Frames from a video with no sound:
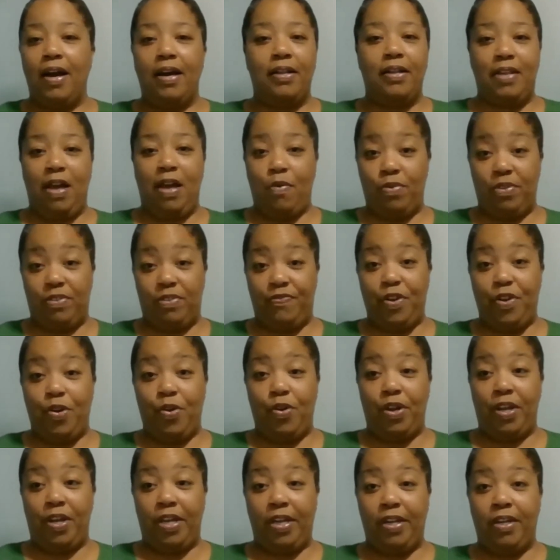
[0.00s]
that was
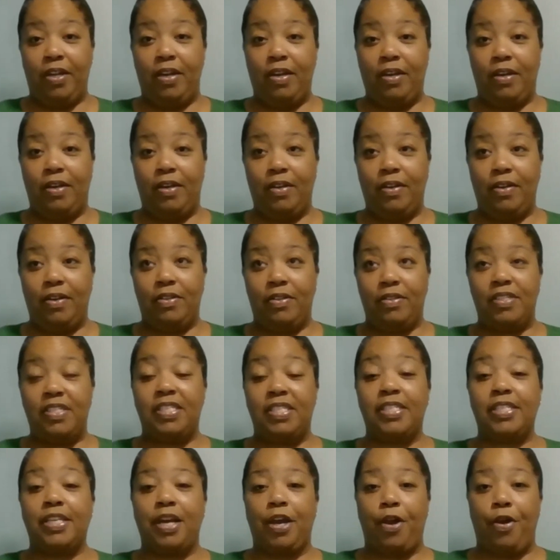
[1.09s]
very
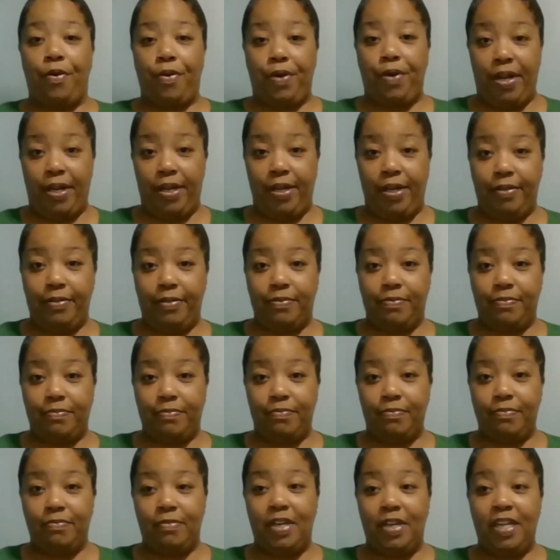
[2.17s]
scary.
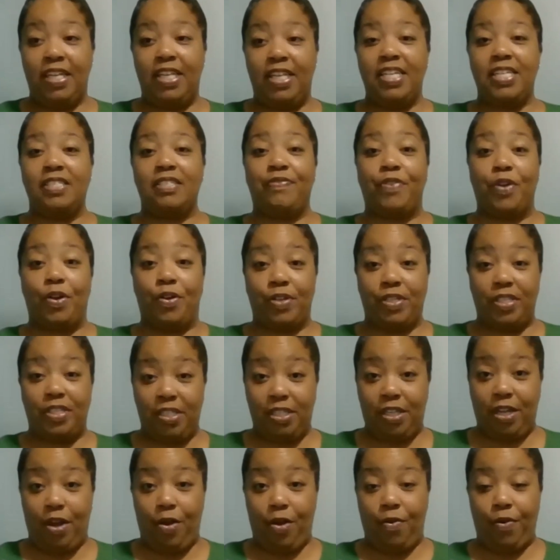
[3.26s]
It is very
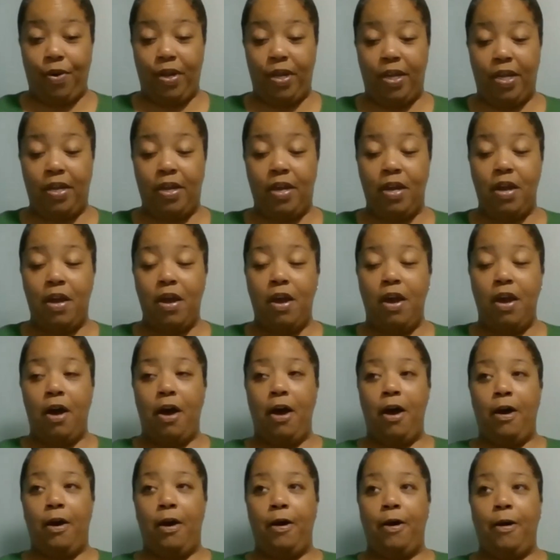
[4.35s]
scary.
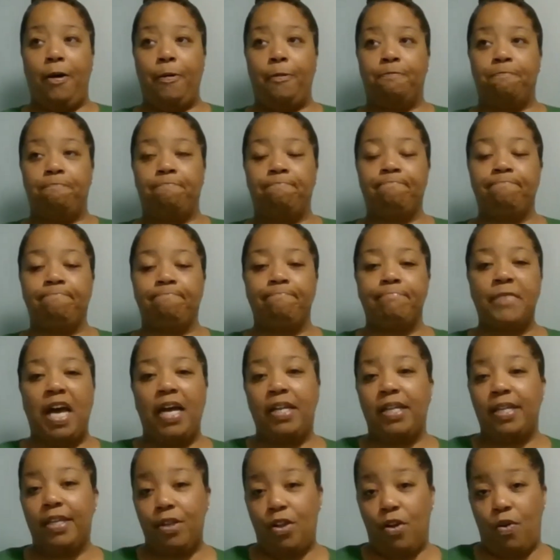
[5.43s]
I
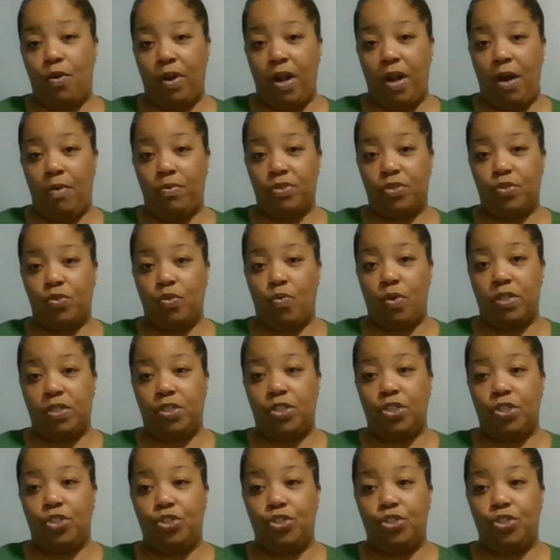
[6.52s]
didn't know what I was going to